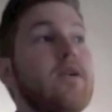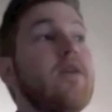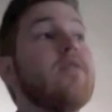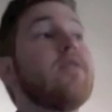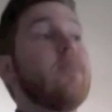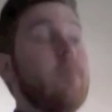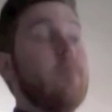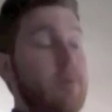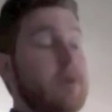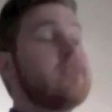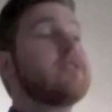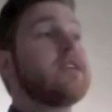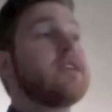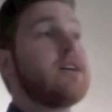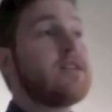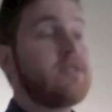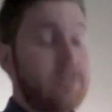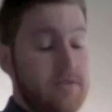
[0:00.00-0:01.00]
The
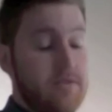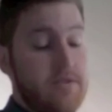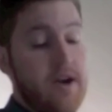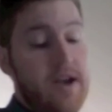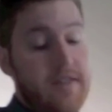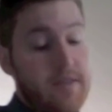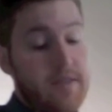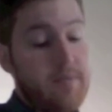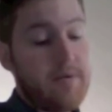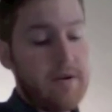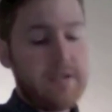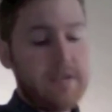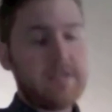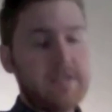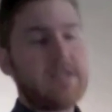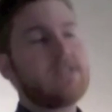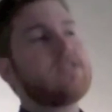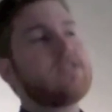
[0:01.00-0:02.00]
princess, right? The
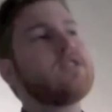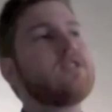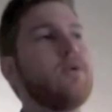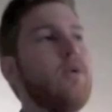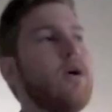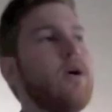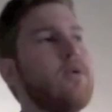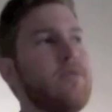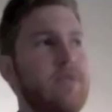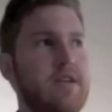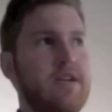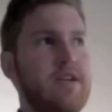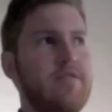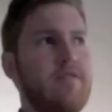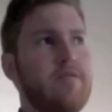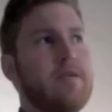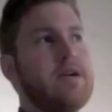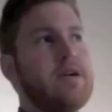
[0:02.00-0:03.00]
princess is the one with the
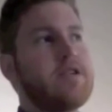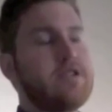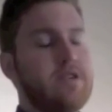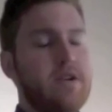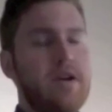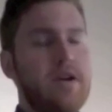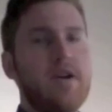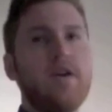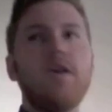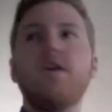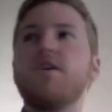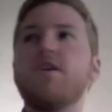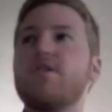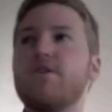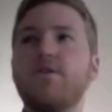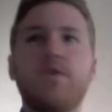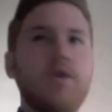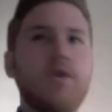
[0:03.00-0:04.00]
information.
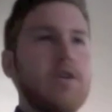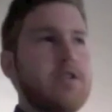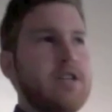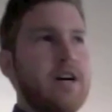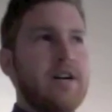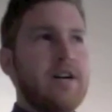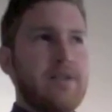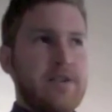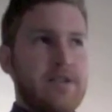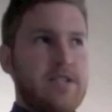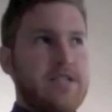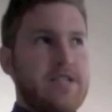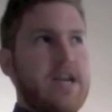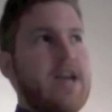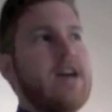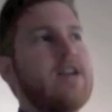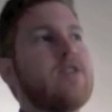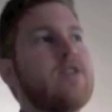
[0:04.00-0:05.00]
So in order to
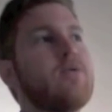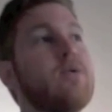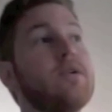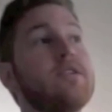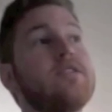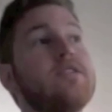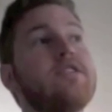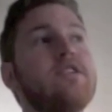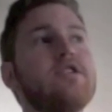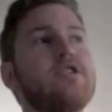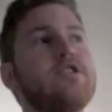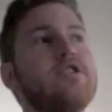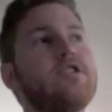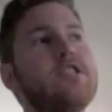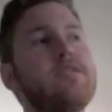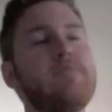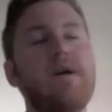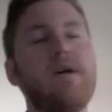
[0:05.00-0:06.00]
understand what decision
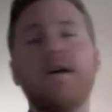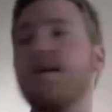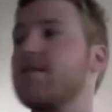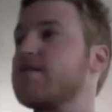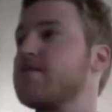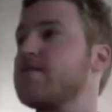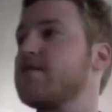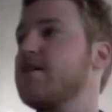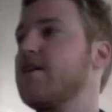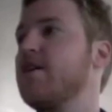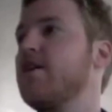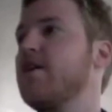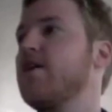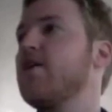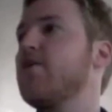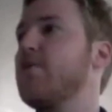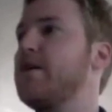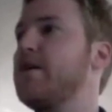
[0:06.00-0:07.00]
she makes,
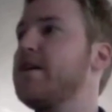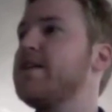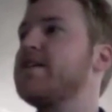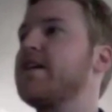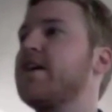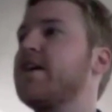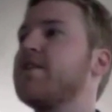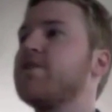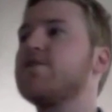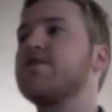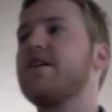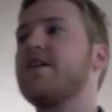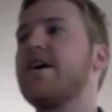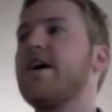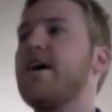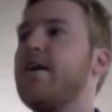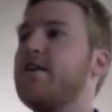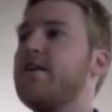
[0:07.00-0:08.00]
we need to
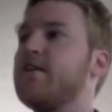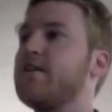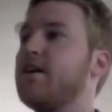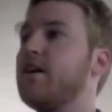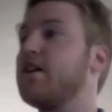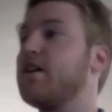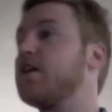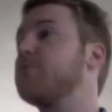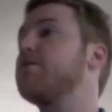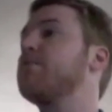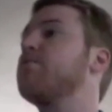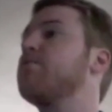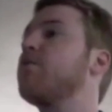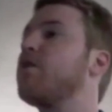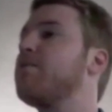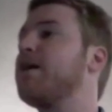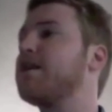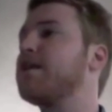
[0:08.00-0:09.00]
understand a little bit
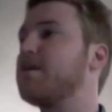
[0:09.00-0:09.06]
more about the